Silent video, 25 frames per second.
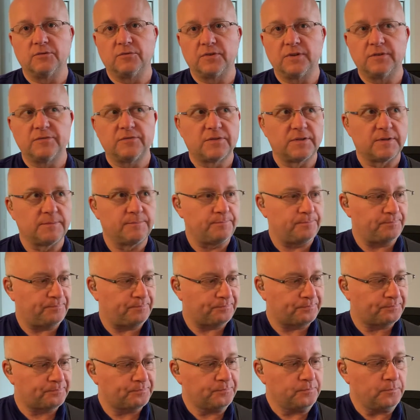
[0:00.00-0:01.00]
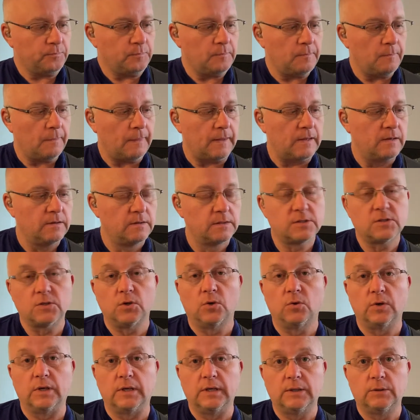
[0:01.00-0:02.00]
5th.
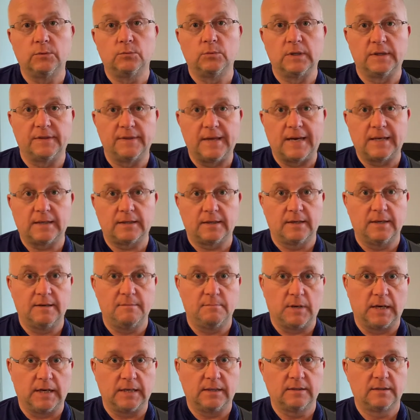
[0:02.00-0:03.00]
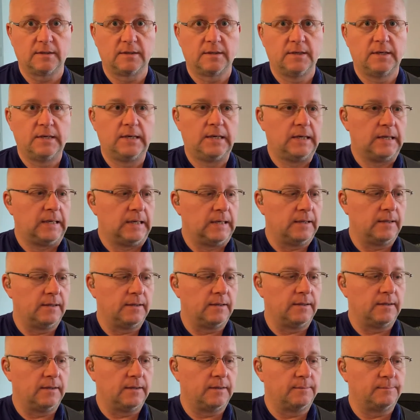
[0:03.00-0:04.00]
So with that in mind,
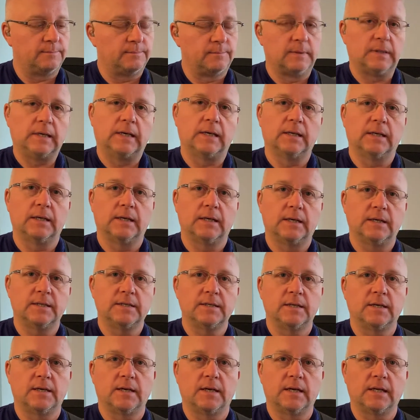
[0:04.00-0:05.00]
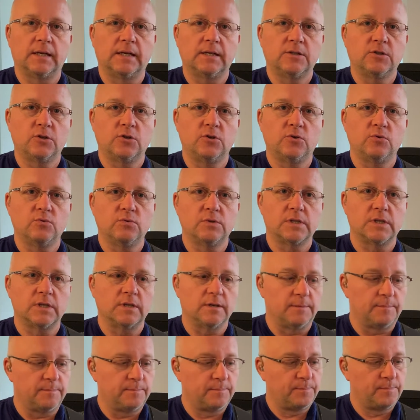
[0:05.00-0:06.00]
I like to use
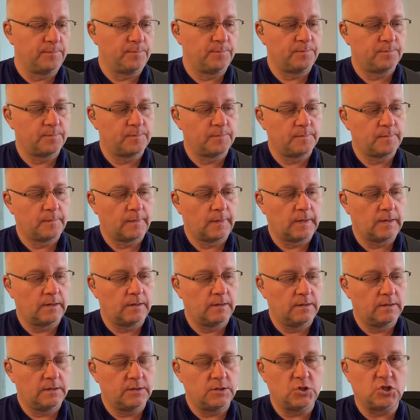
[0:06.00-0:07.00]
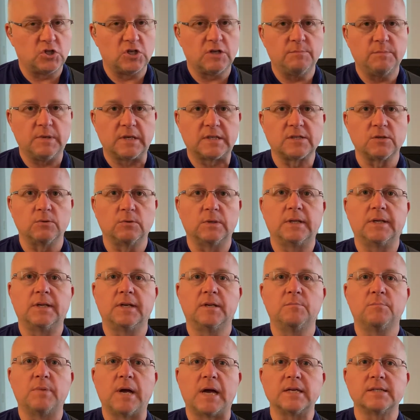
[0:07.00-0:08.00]
the G
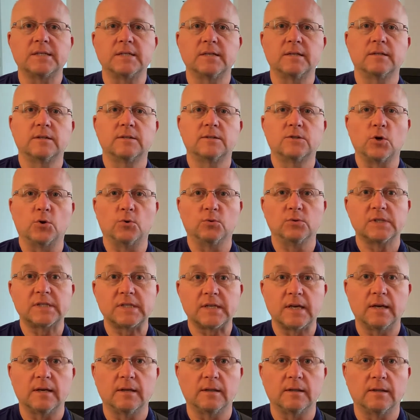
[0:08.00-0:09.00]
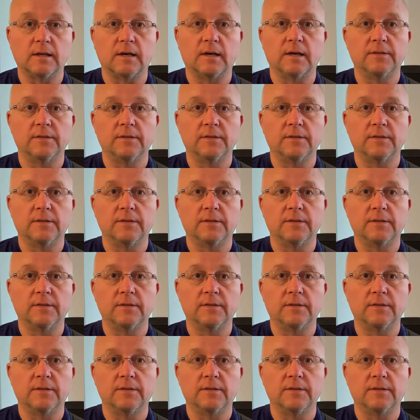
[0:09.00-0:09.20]
Mixolydian passing tone scale